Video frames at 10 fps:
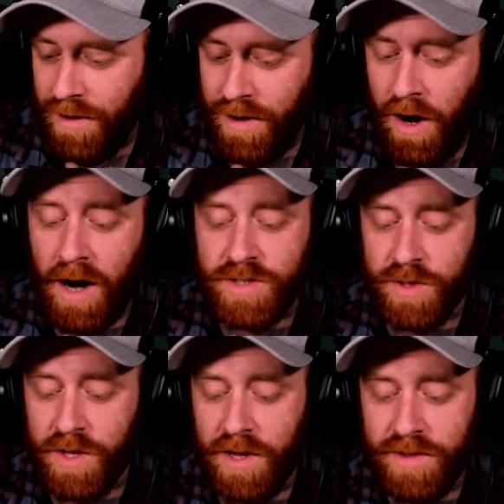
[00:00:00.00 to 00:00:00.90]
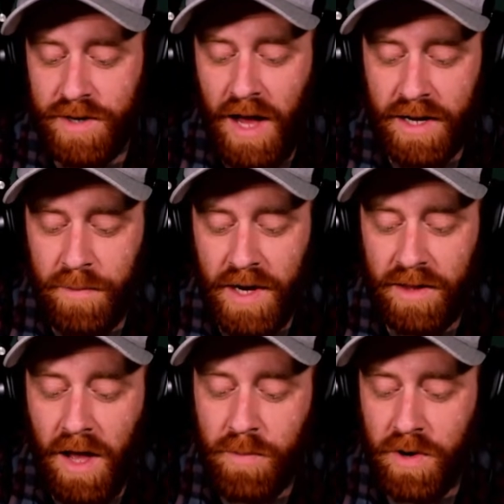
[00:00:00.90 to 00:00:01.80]
All right, so the Nag Hammadi
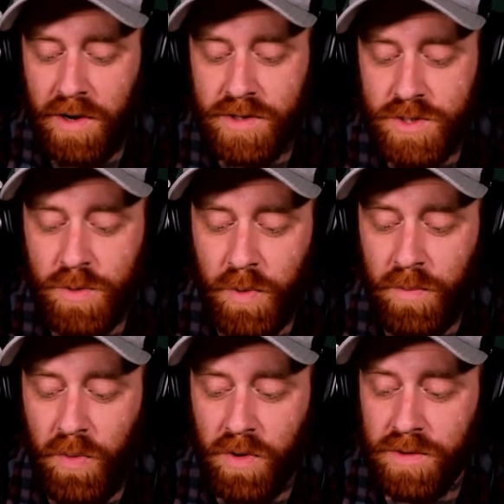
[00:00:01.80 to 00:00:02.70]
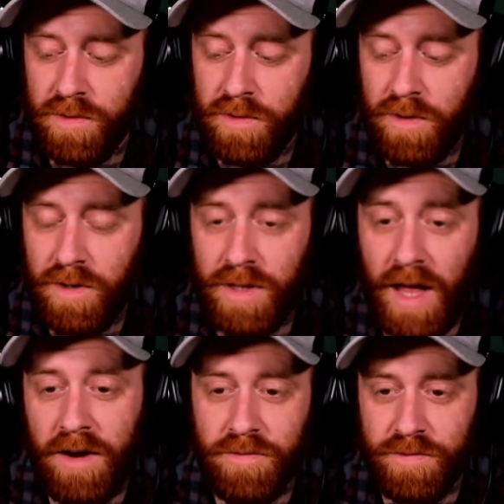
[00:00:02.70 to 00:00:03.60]
library is super important. A
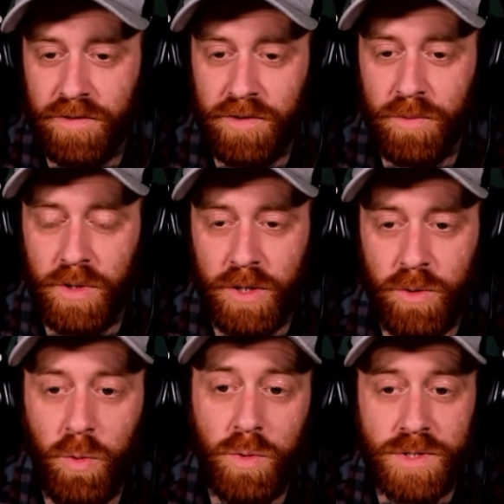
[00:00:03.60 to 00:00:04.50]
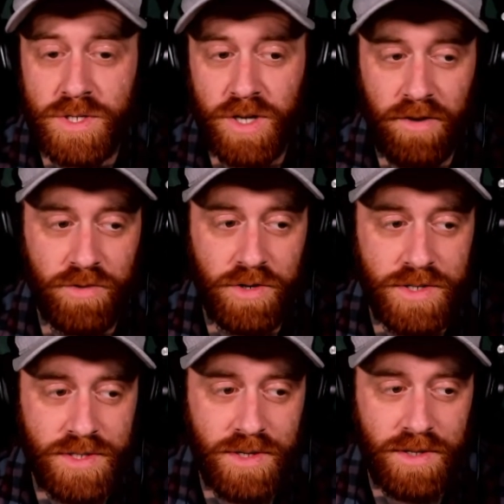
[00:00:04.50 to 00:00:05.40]
lot of really cool
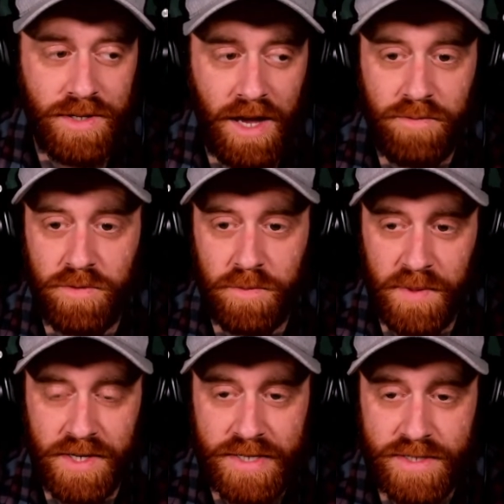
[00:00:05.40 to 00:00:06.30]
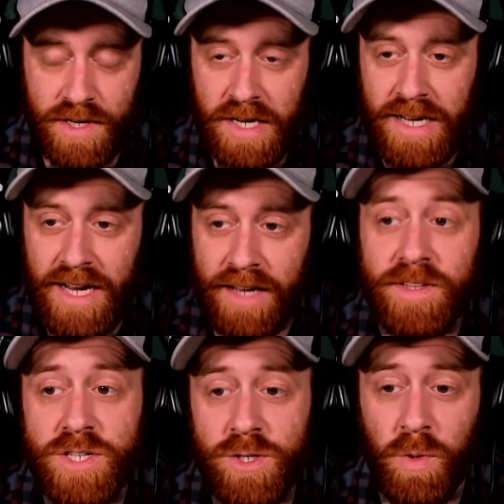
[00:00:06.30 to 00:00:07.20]
discoveries came from this. And
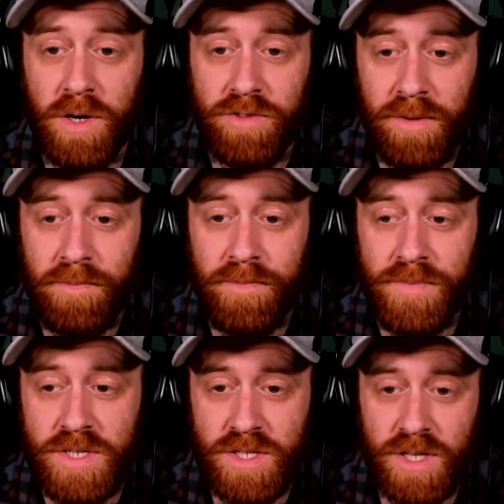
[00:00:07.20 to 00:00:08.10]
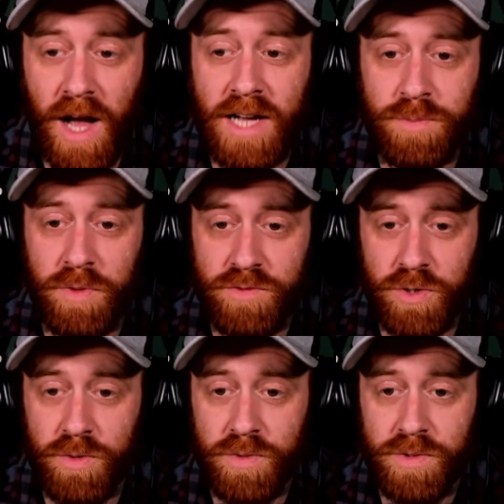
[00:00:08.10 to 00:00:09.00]
this is one of them. This is the Gospel of
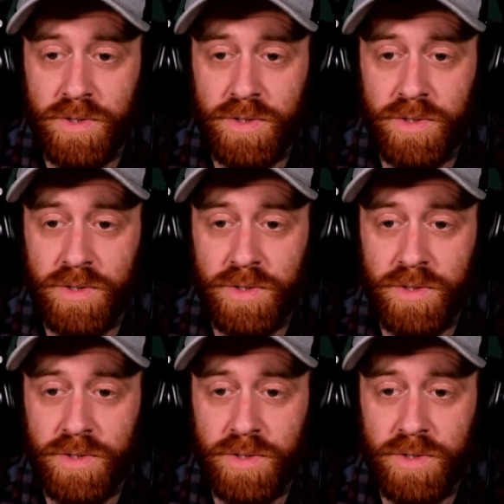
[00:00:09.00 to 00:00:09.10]
Truth.